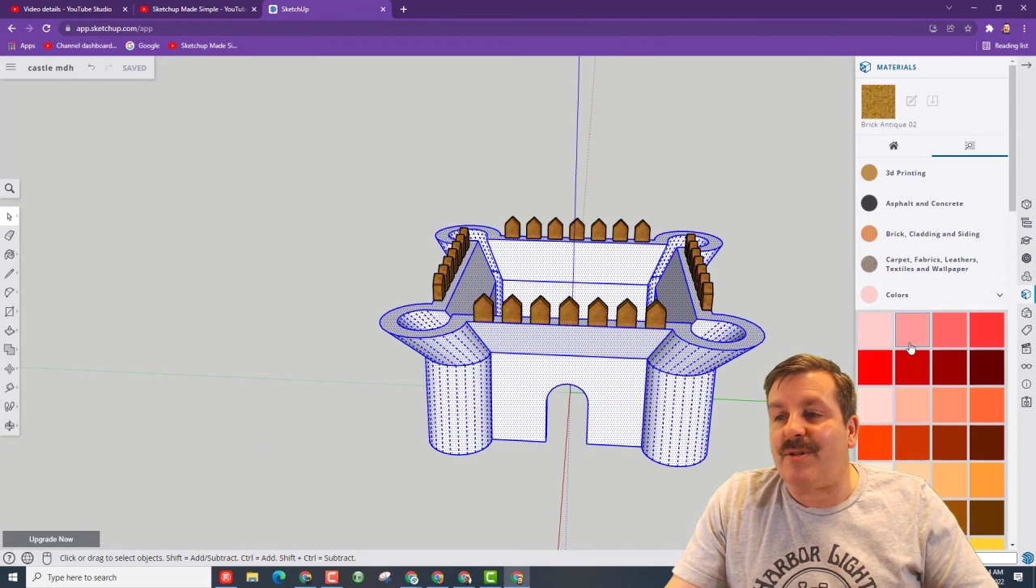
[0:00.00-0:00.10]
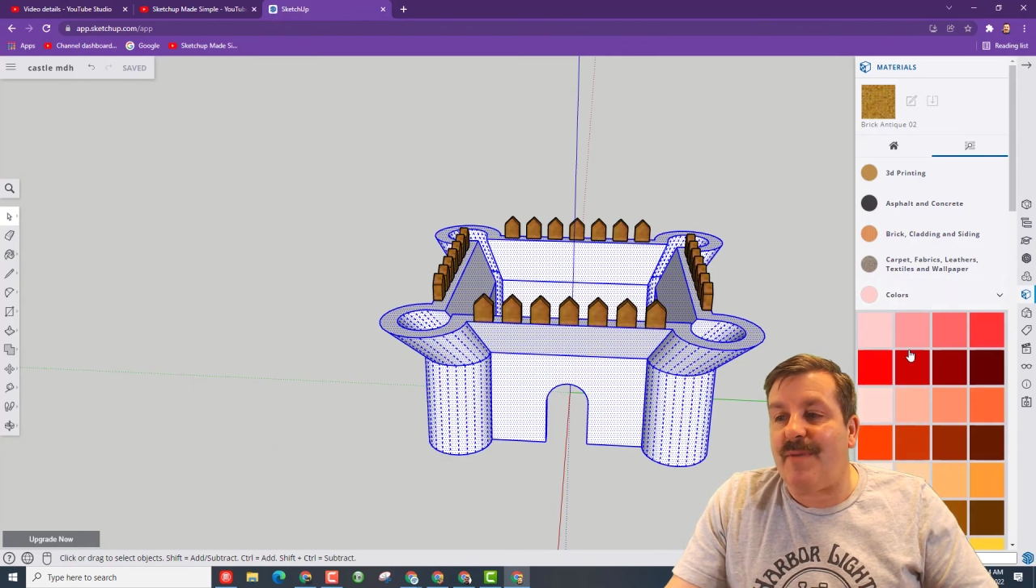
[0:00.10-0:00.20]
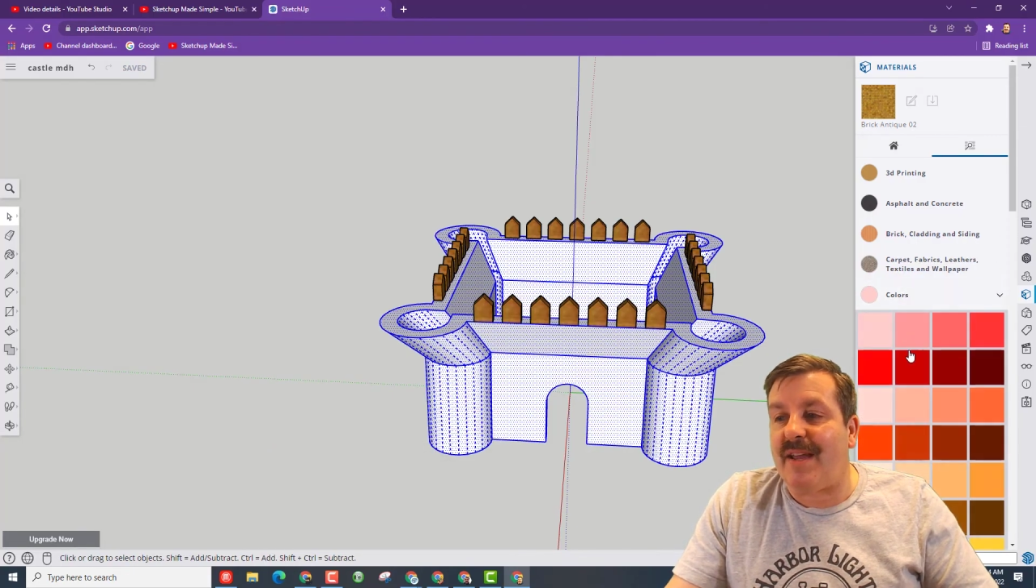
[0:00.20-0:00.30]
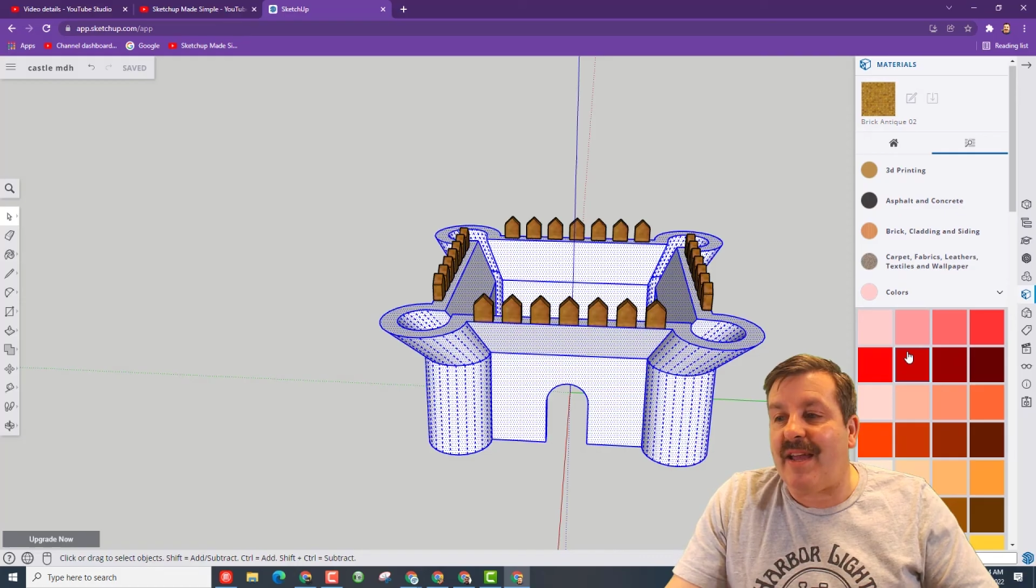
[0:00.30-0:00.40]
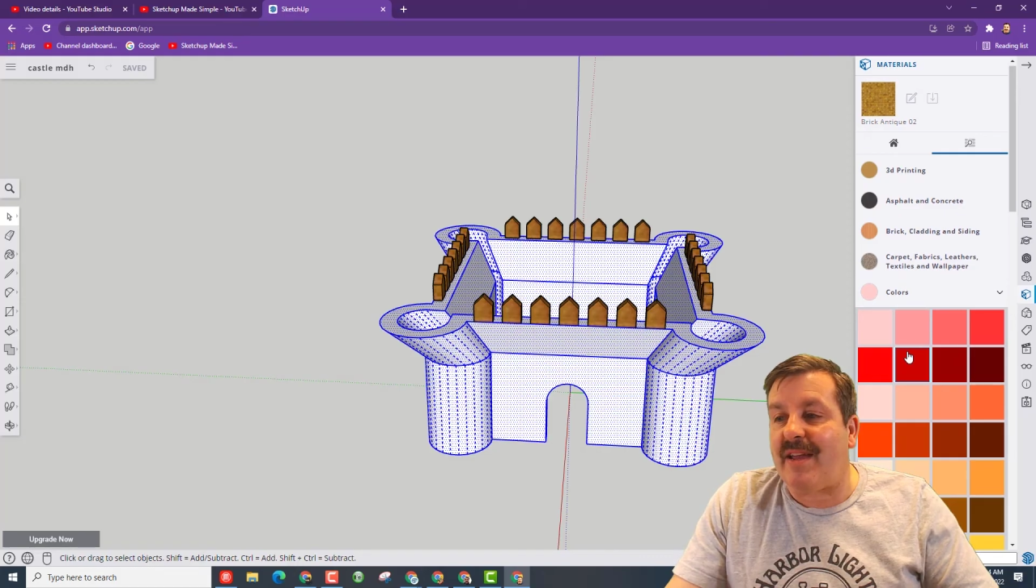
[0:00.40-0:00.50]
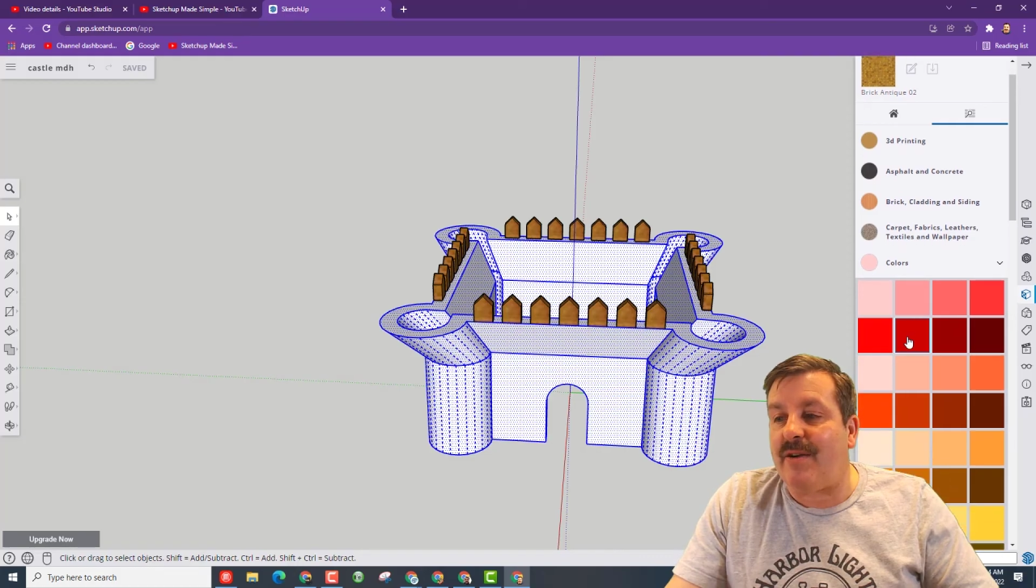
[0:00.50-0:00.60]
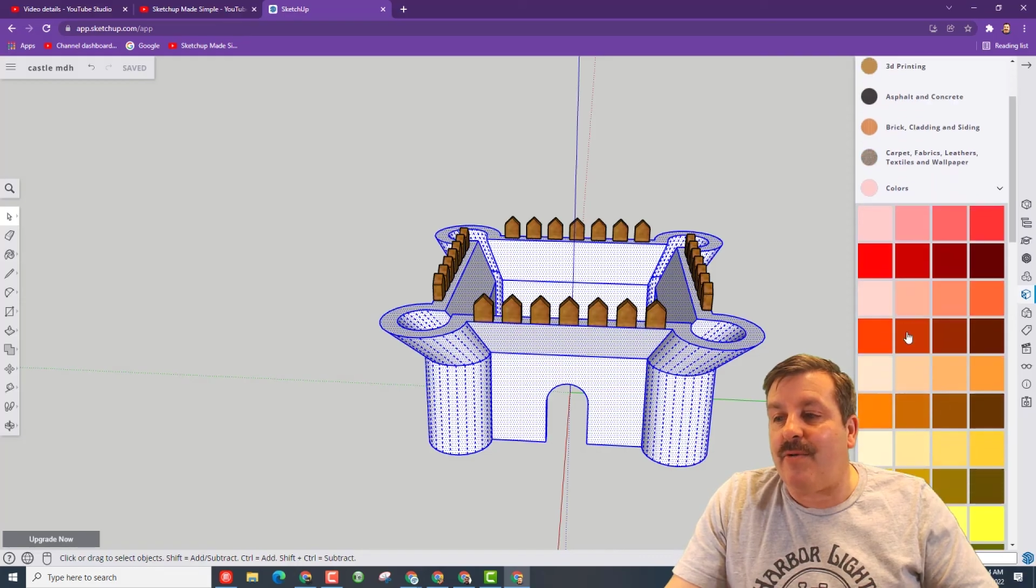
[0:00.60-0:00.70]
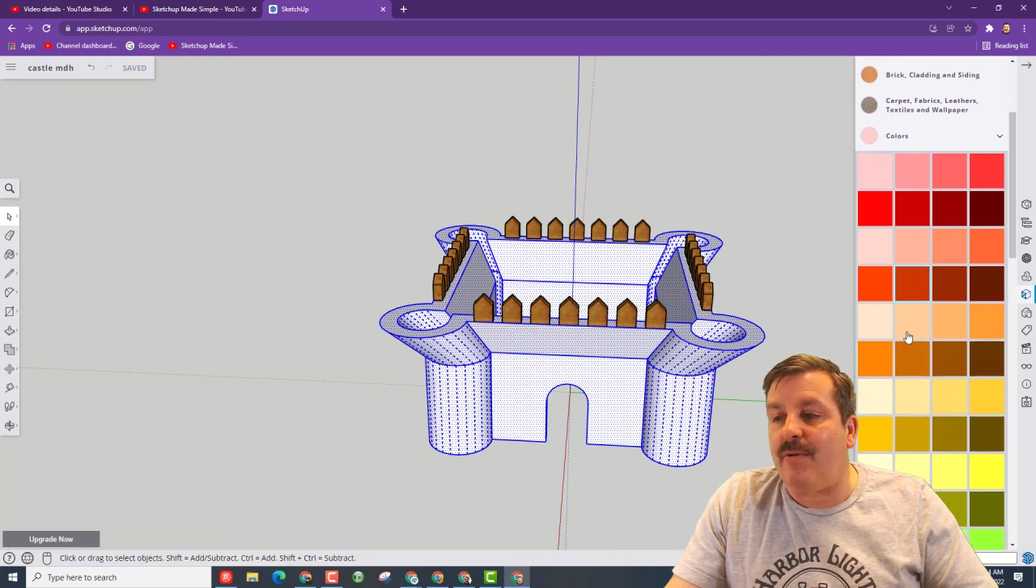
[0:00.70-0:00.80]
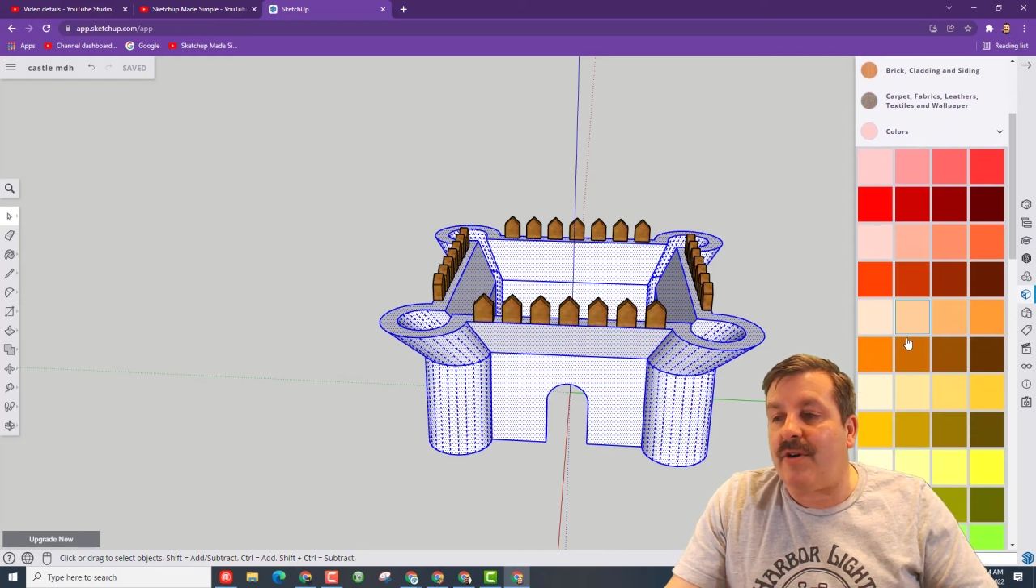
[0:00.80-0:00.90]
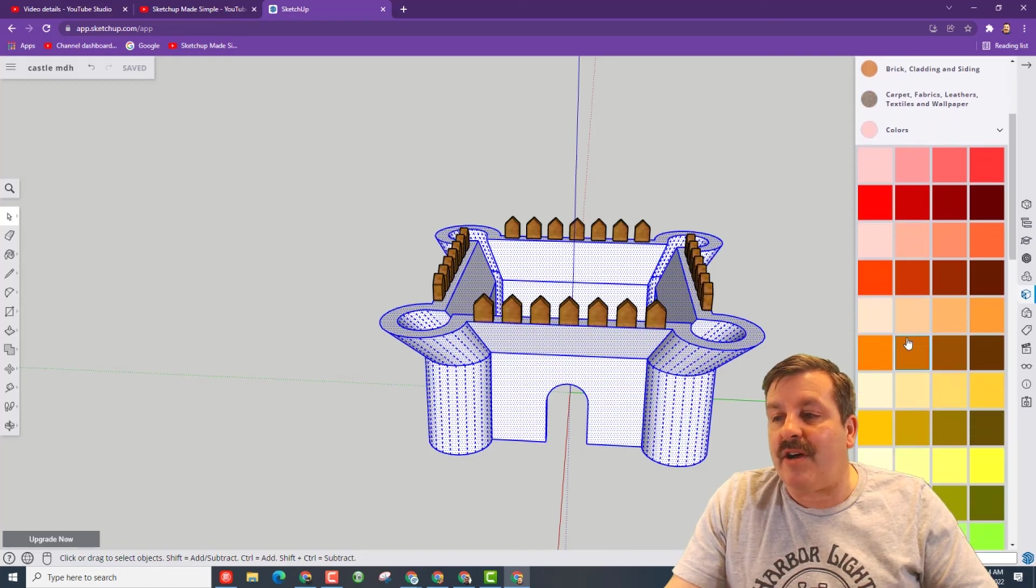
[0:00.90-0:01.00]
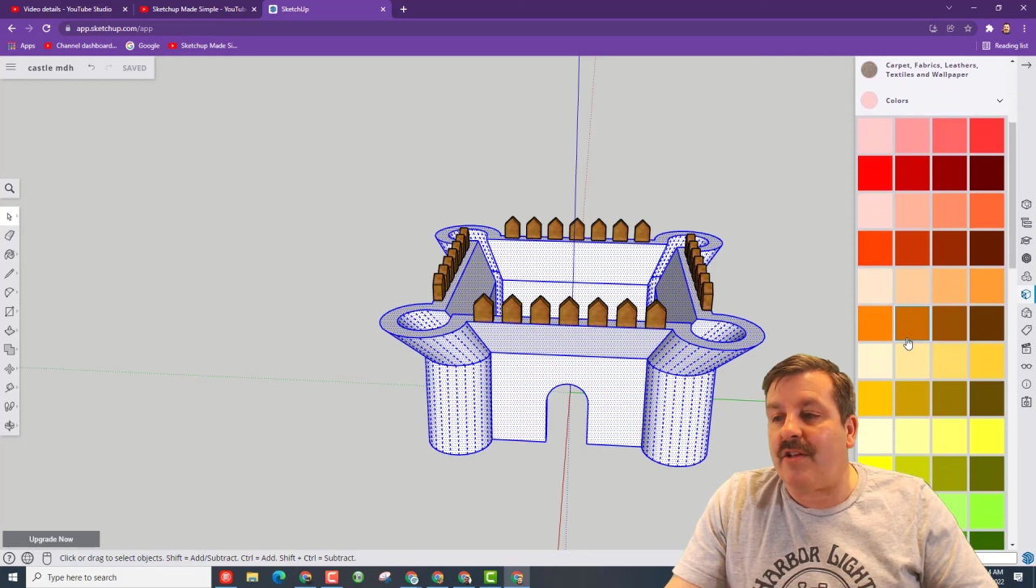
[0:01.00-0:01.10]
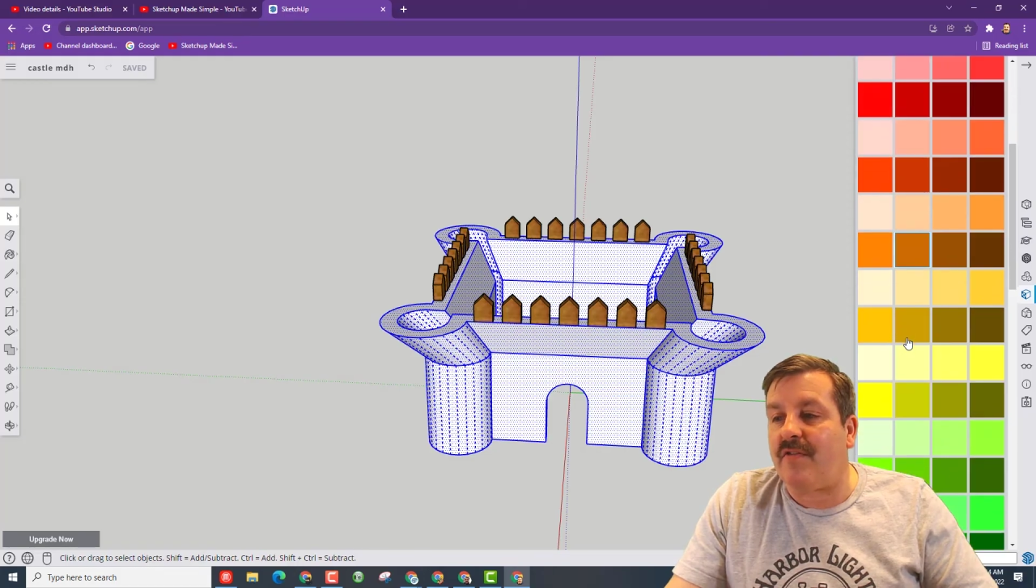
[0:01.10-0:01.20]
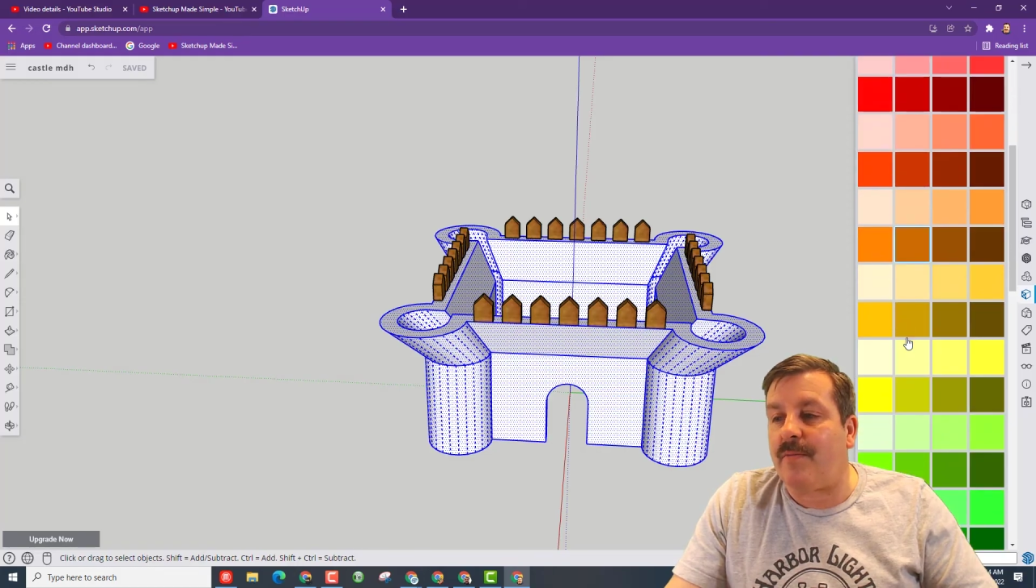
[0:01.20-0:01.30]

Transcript: to make a cool color